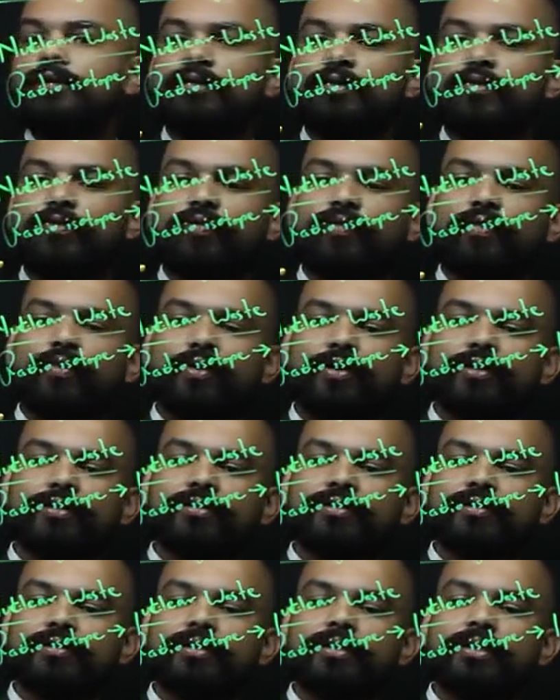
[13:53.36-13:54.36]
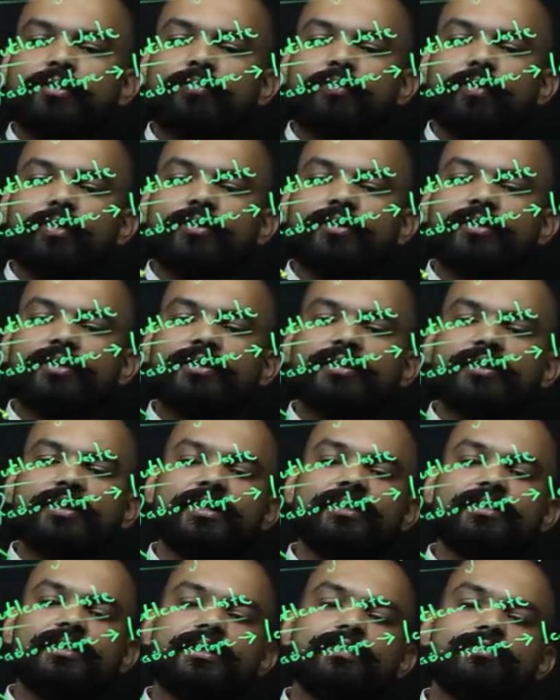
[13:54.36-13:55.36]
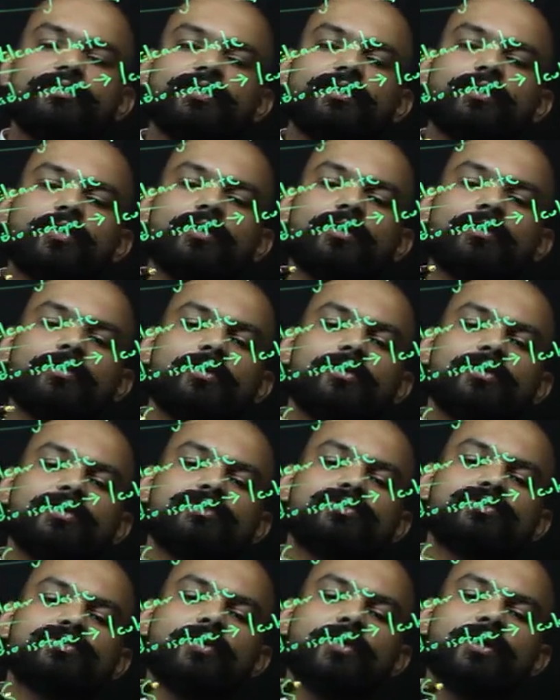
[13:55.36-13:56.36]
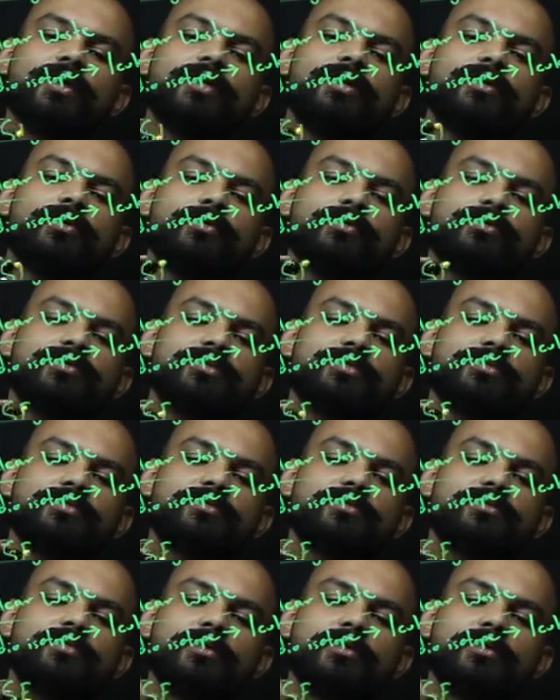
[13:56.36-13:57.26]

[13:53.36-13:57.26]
The fourth important thing that we talk about is soil erosion.